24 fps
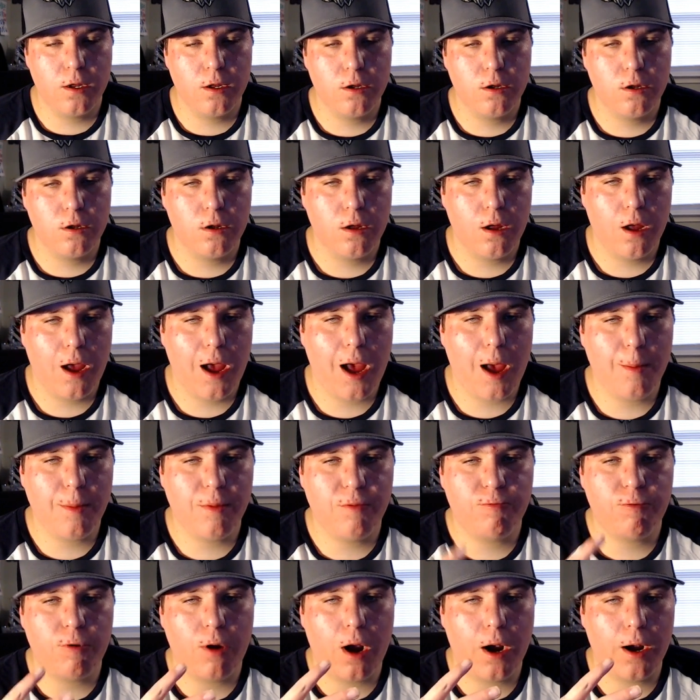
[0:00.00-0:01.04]
Happy
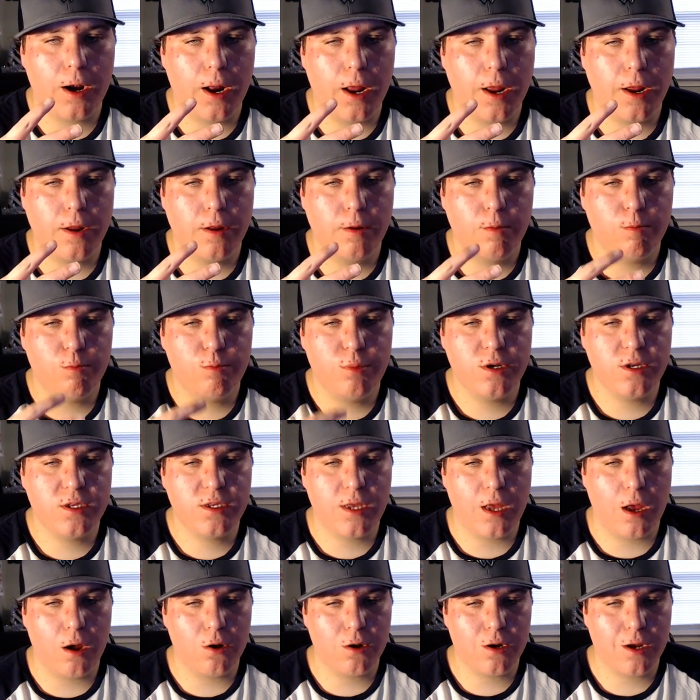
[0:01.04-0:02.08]
Friday. Peace
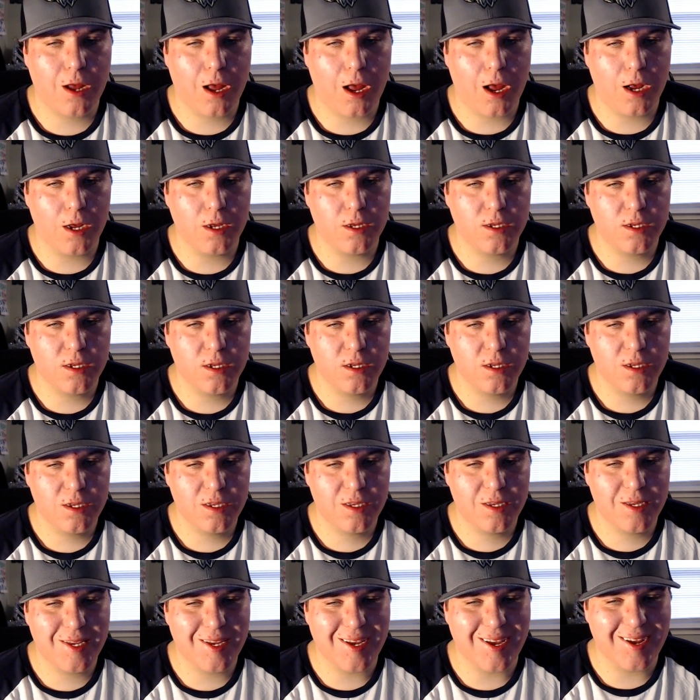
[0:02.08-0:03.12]
out, guys.
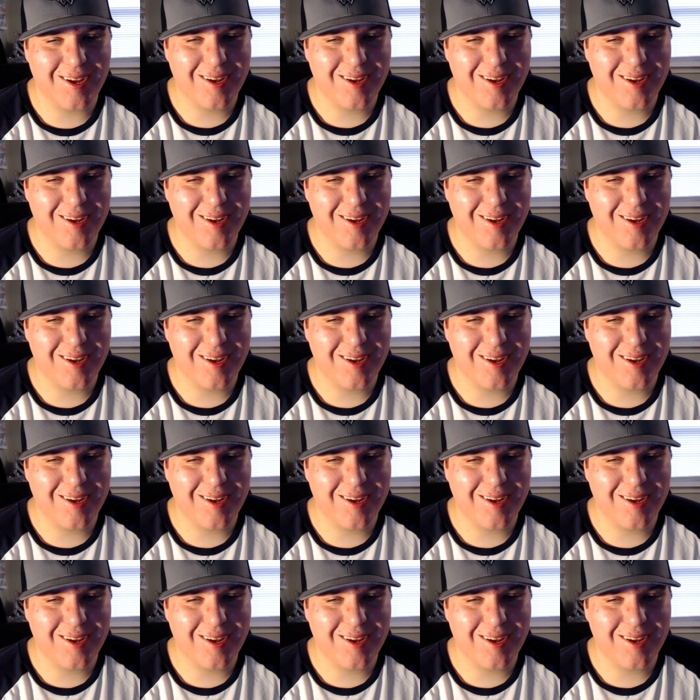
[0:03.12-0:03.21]
See ya.